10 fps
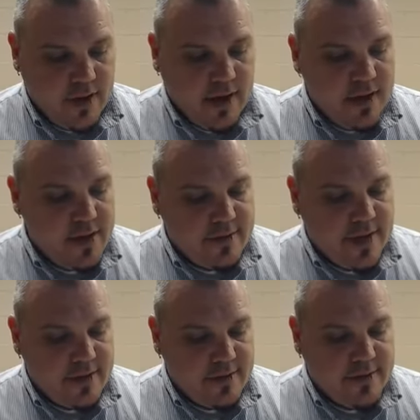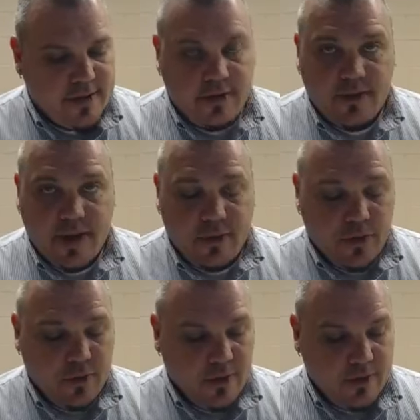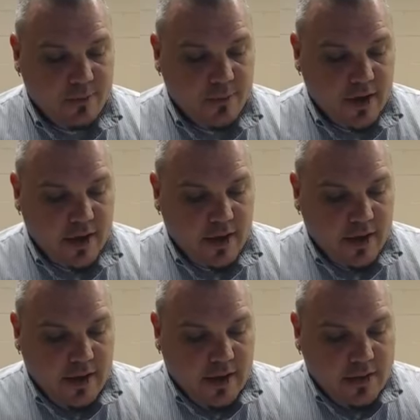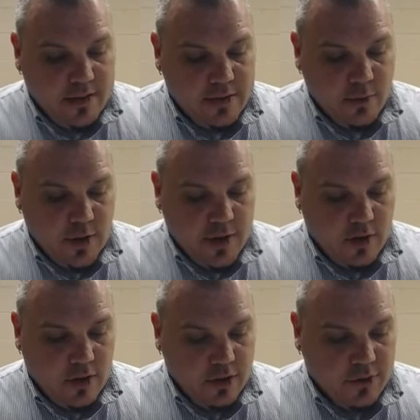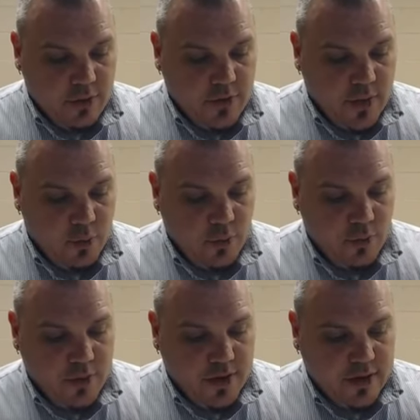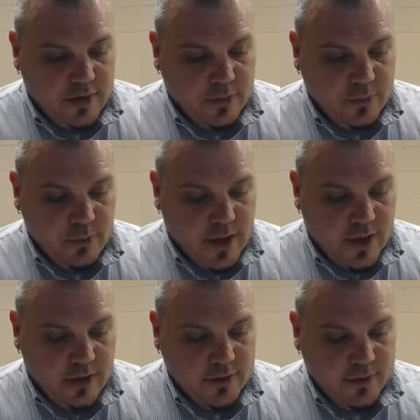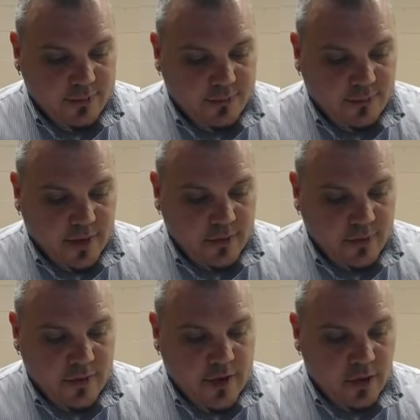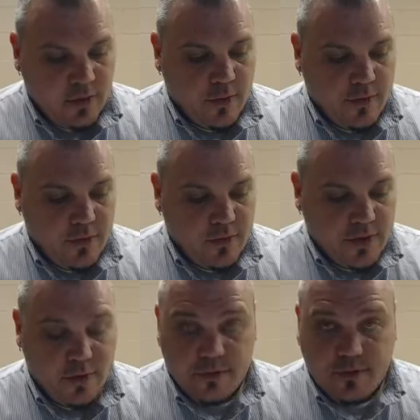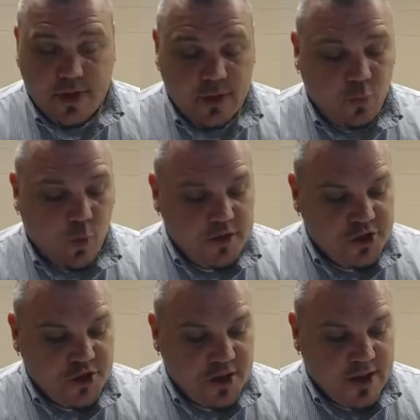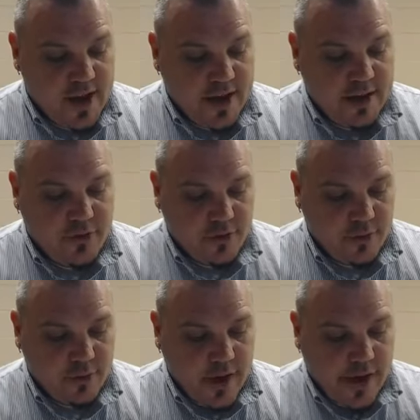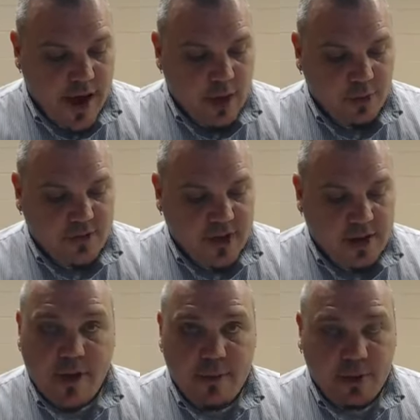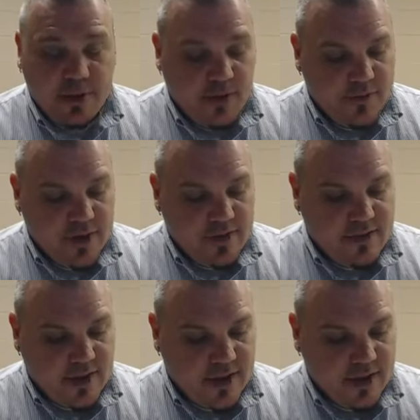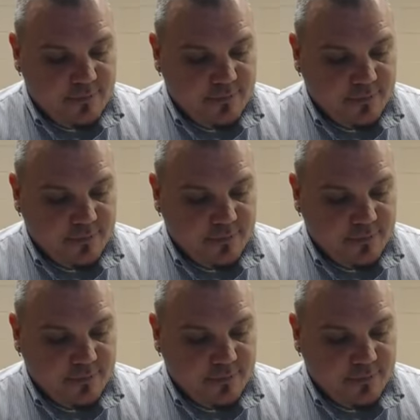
And he sent still a third. This one also they wounded and threw out. Then the owner of the vineyard said, "What shall I do? I will send my beloved son.